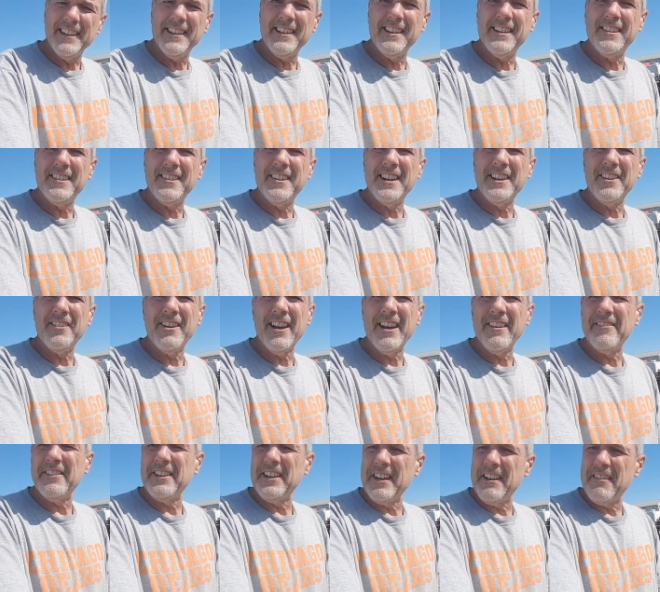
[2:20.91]
you know, I don't
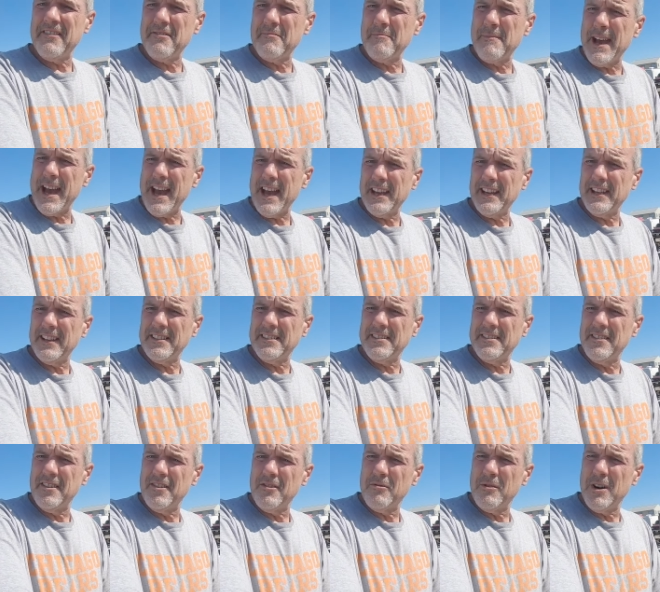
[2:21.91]
have any other
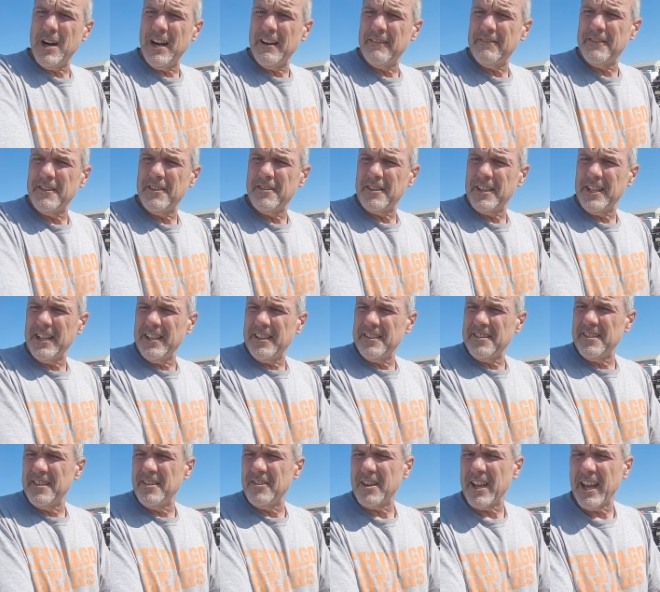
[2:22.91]
baggage. No wife, no
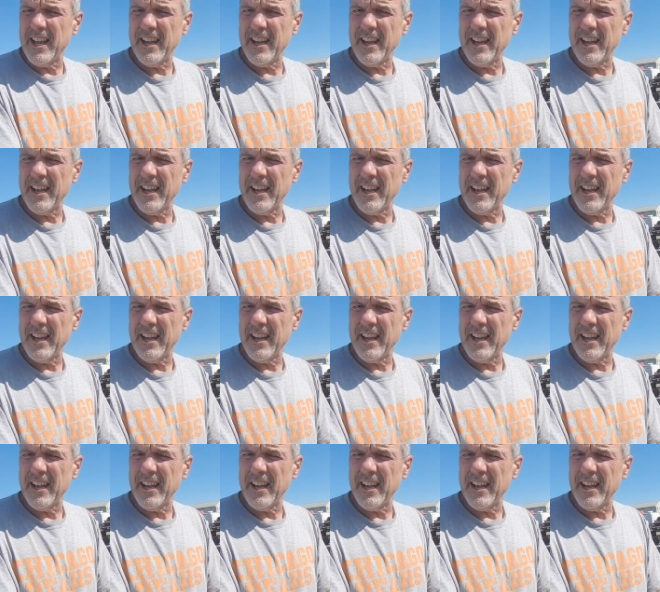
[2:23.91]
kids, no